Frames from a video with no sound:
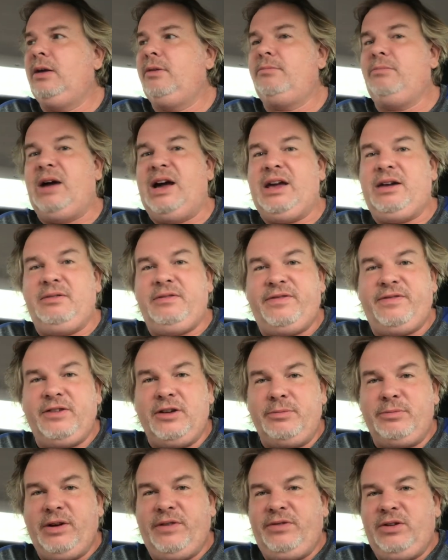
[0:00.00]
my
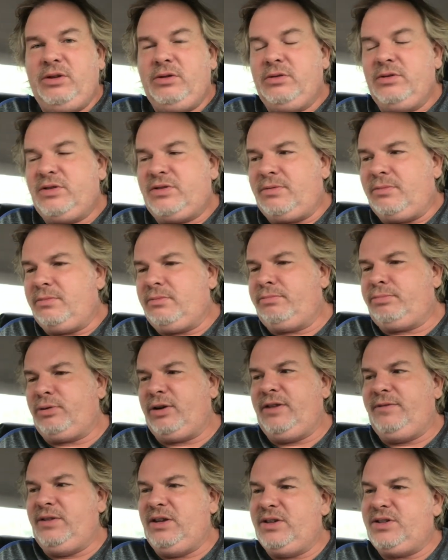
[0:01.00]
film reviews from
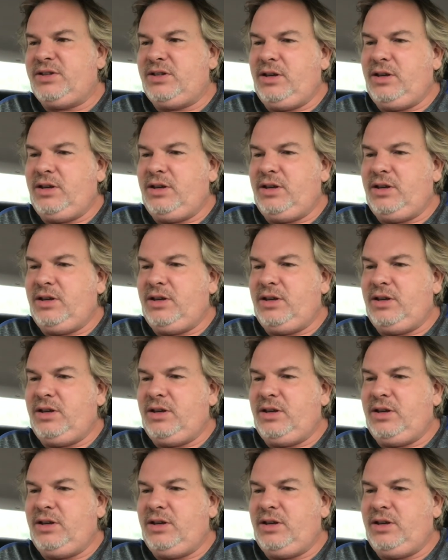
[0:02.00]
previous